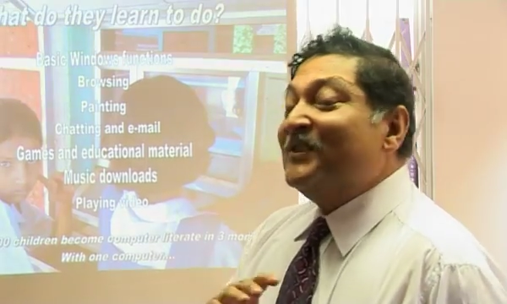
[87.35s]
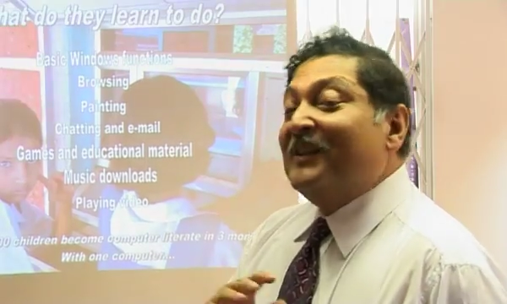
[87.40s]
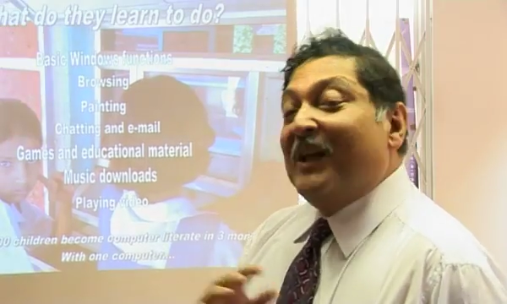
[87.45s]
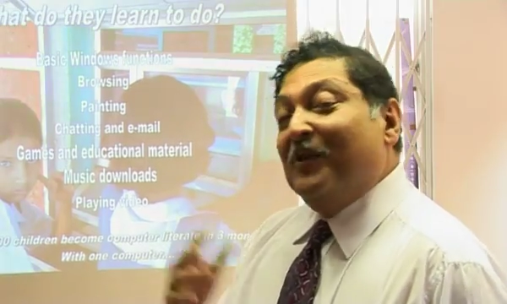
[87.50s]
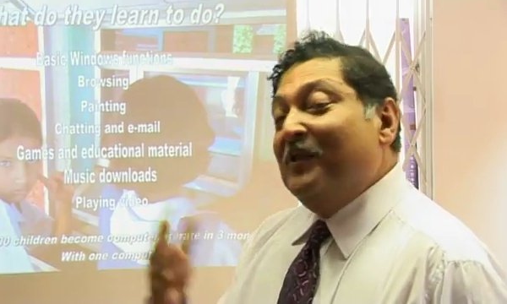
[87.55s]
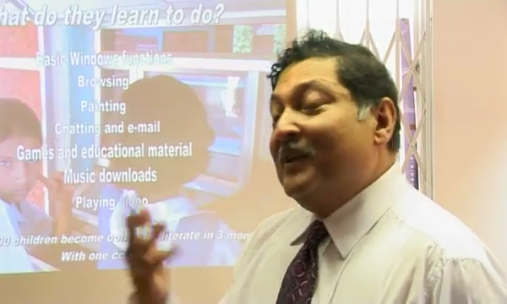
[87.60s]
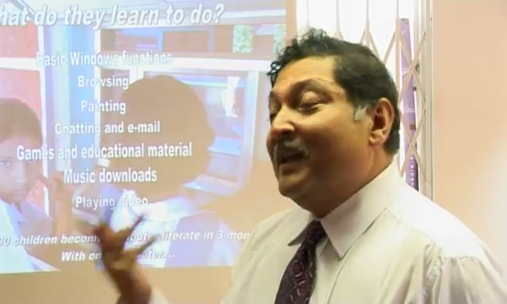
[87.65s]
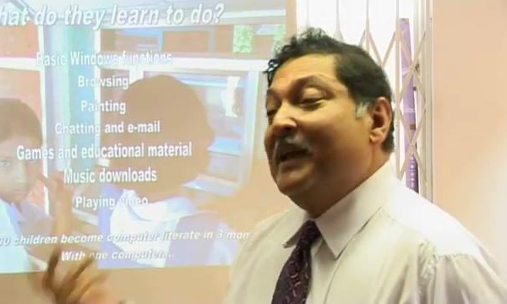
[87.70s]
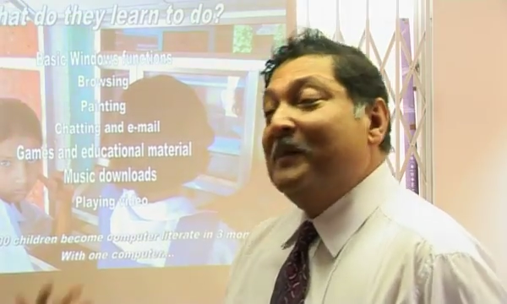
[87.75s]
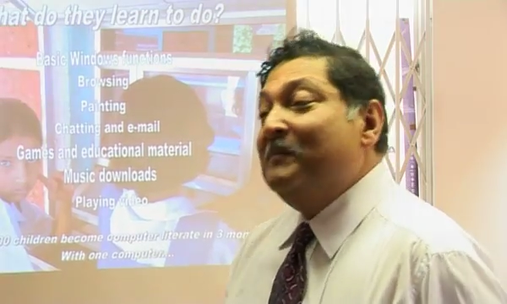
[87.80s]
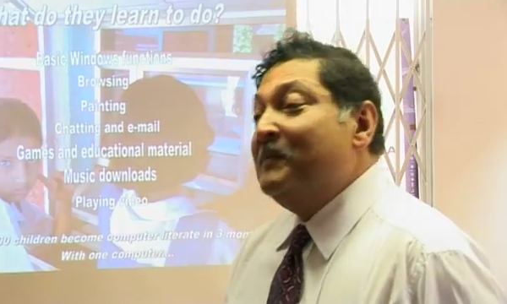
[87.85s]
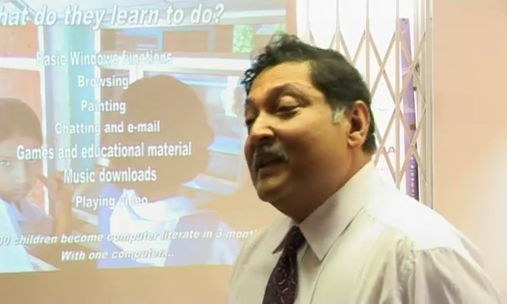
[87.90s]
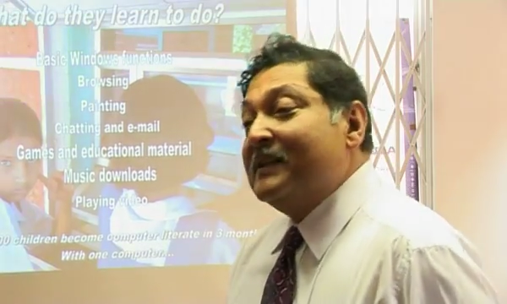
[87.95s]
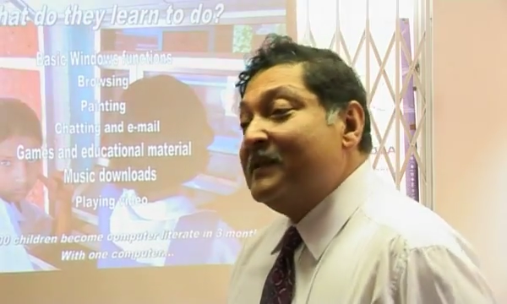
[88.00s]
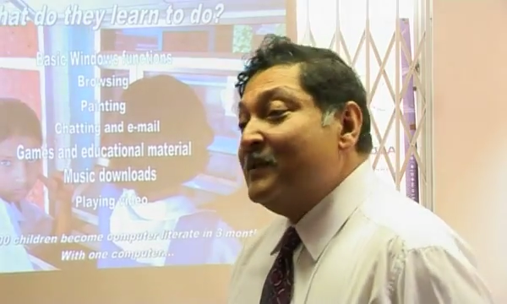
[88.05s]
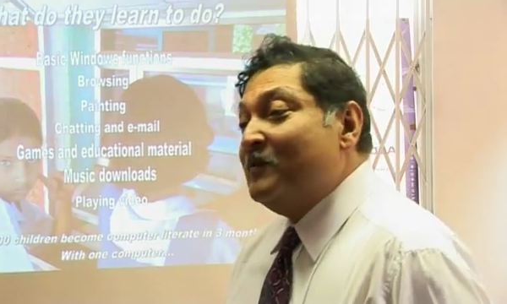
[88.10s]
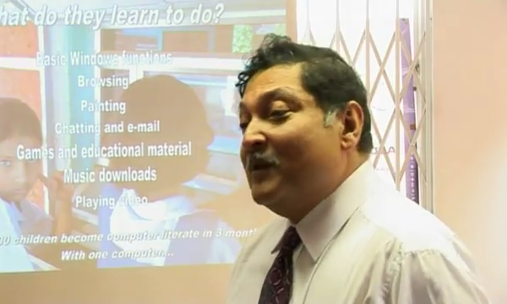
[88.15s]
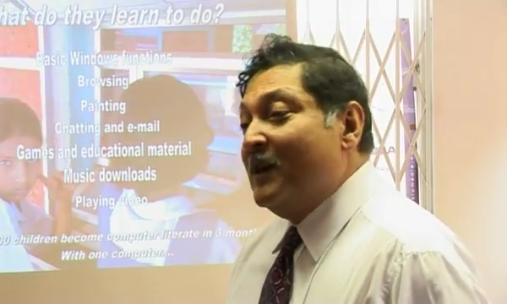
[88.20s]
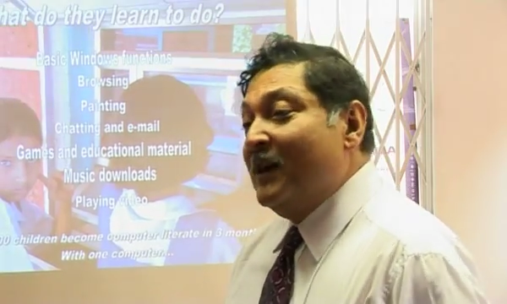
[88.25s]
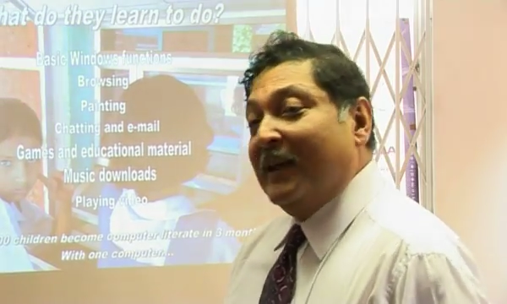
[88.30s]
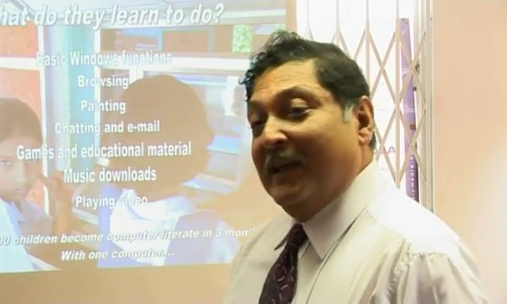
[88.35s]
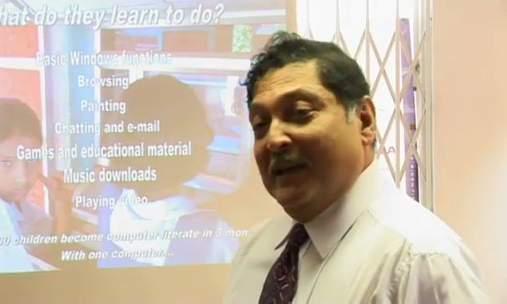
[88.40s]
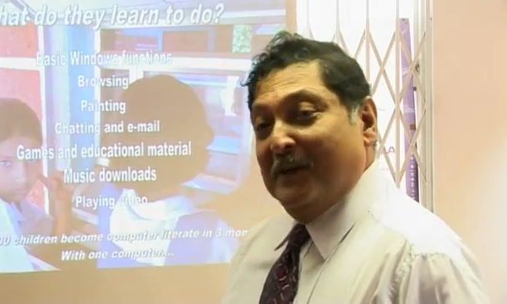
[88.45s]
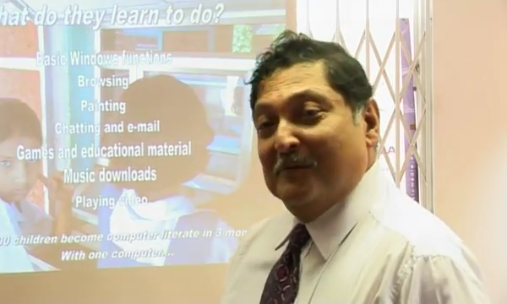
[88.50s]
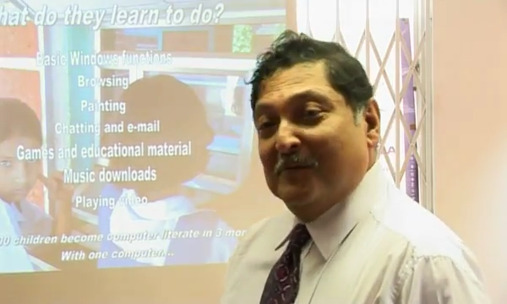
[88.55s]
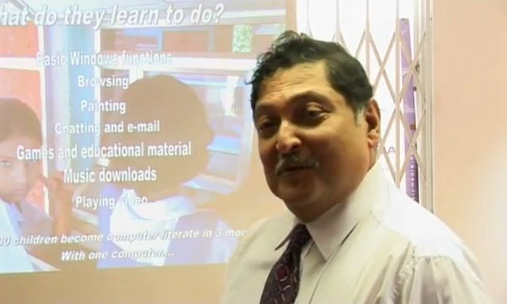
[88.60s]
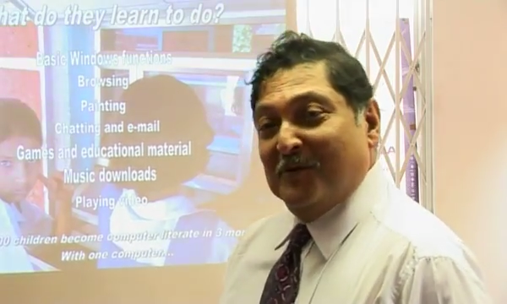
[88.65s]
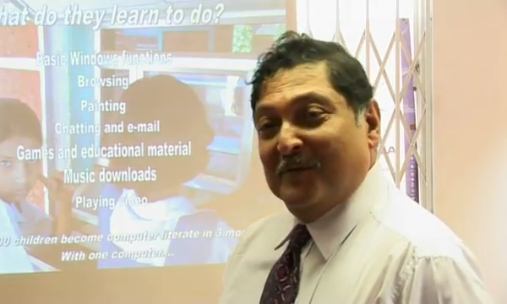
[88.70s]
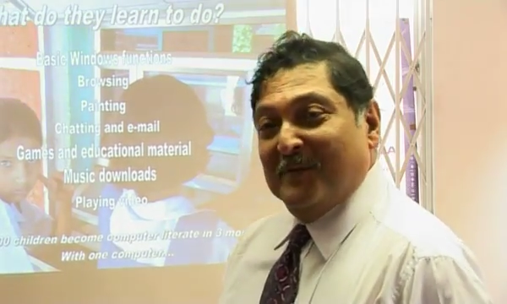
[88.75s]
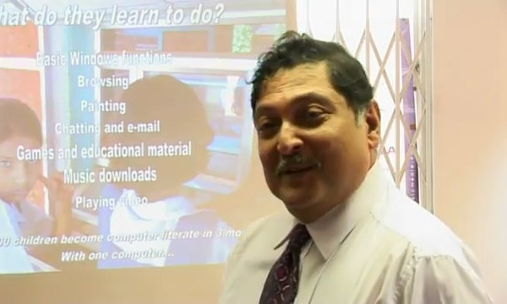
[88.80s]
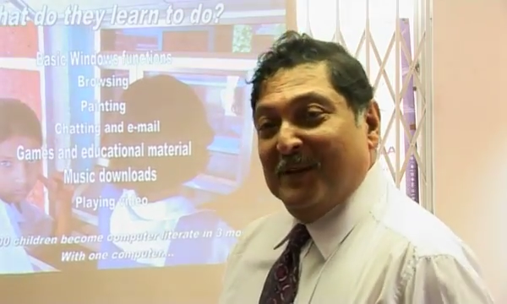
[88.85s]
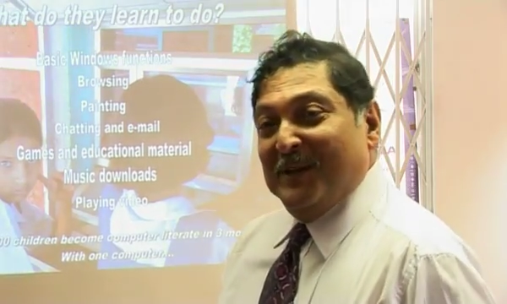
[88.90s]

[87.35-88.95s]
now the game doesn't work anymore.